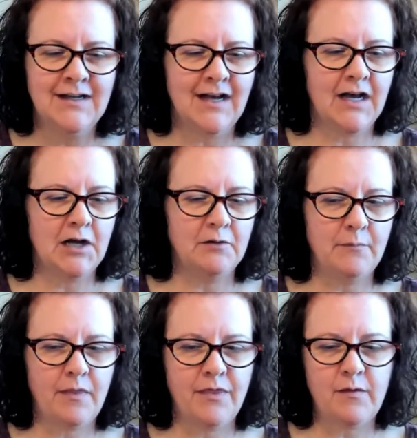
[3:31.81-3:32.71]

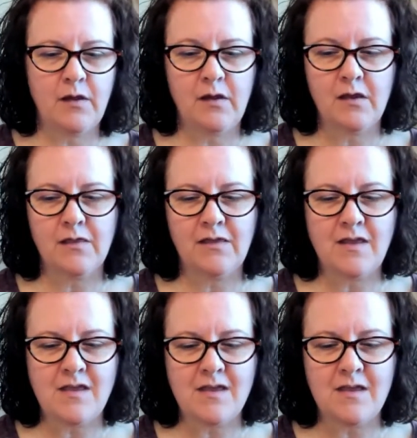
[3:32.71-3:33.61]
Here's
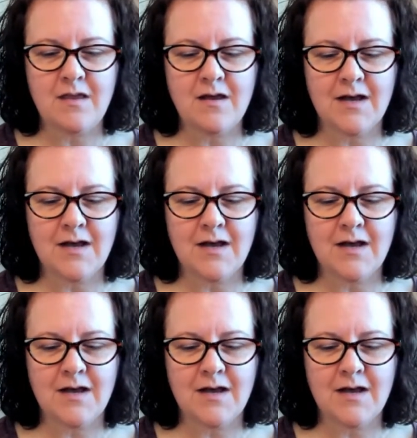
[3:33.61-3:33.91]
the